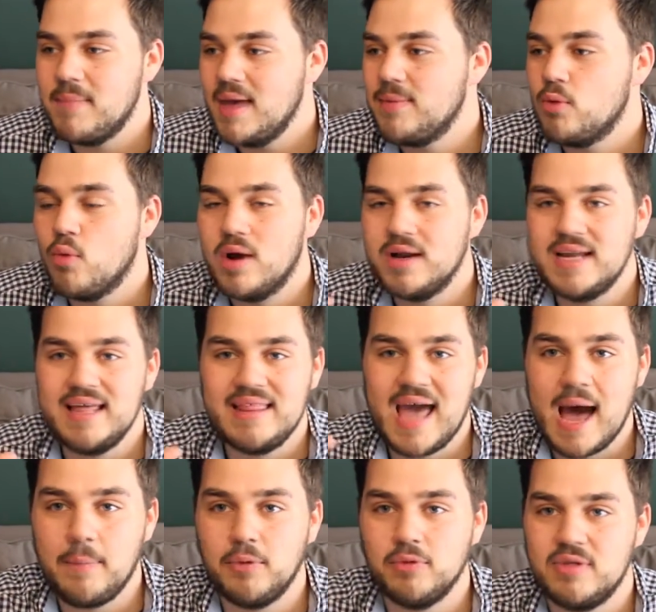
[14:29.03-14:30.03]
Maybe one day the
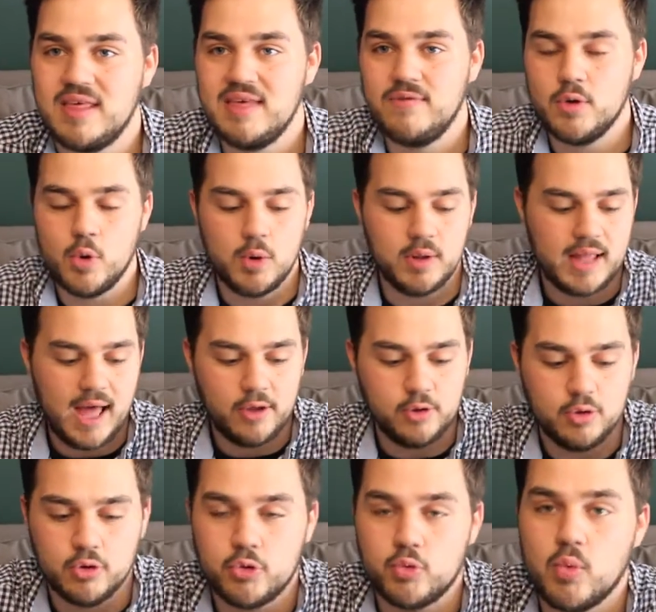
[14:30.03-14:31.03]
Apple TV will allow
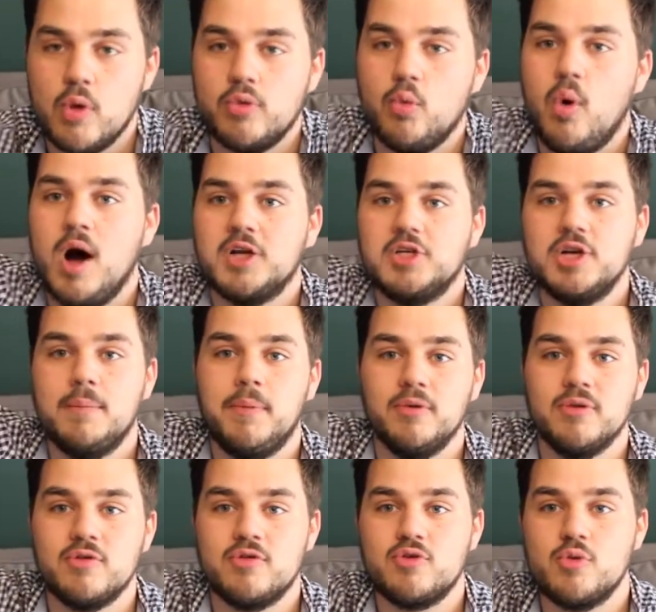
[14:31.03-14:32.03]
you to throw the watch up
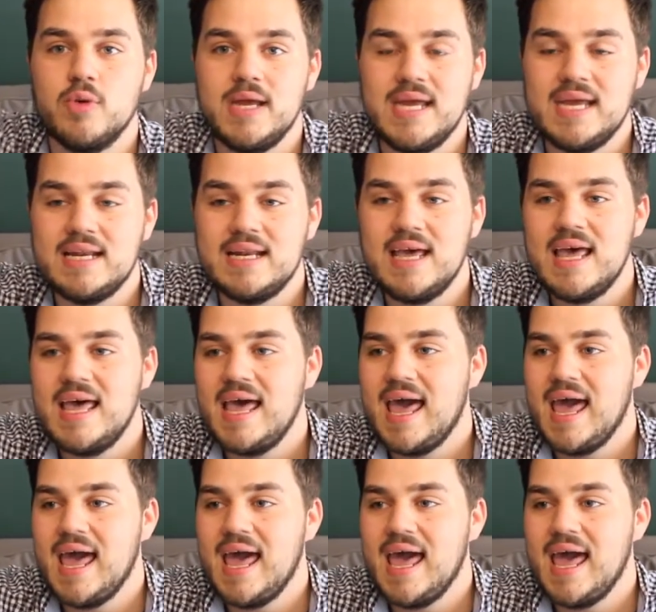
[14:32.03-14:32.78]
on the screen,